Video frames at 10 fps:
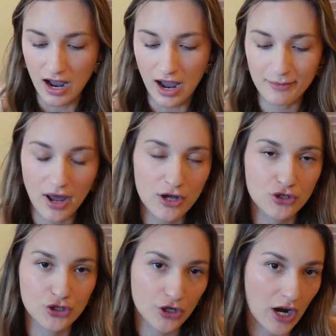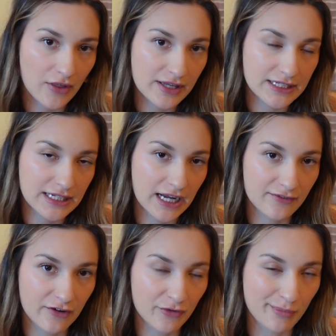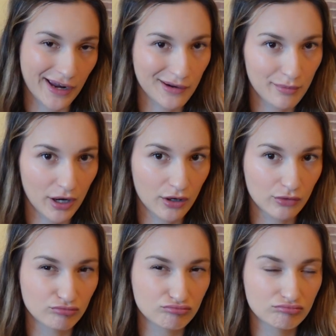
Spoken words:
I'm not sure how they did it. I've never made a bow,